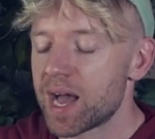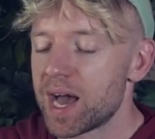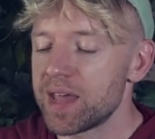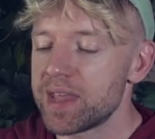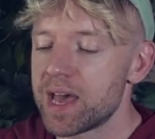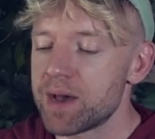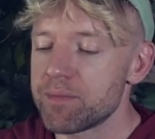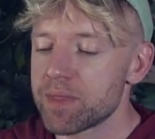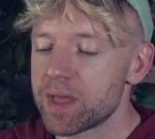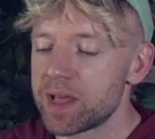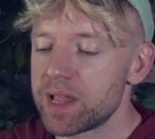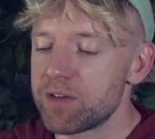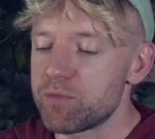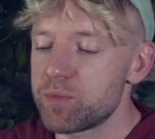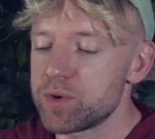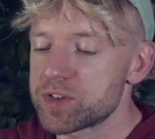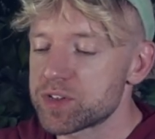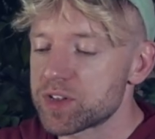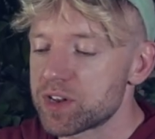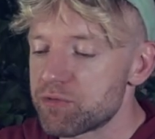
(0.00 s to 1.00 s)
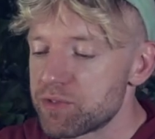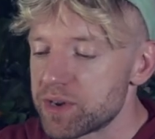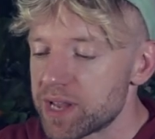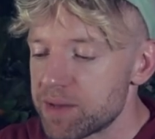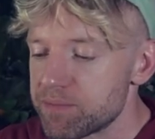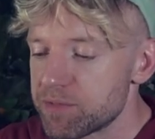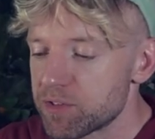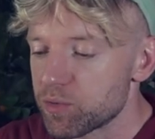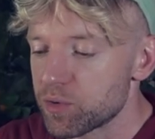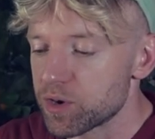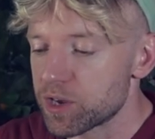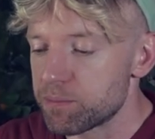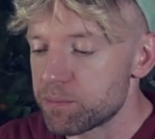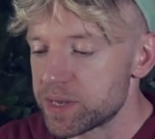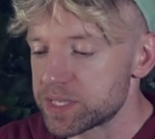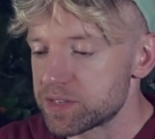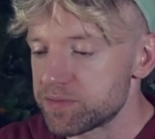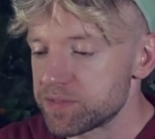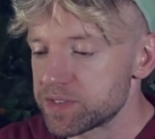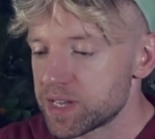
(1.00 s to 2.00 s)
And now we're just going to rename this one
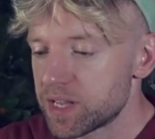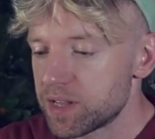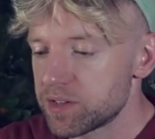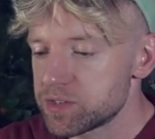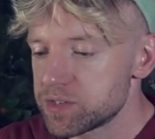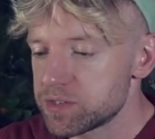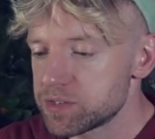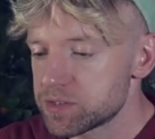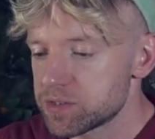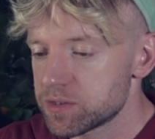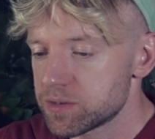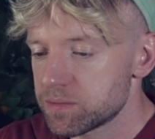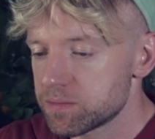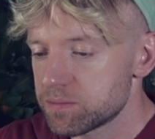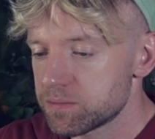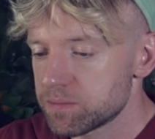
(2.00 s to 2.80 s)
competitive intelligence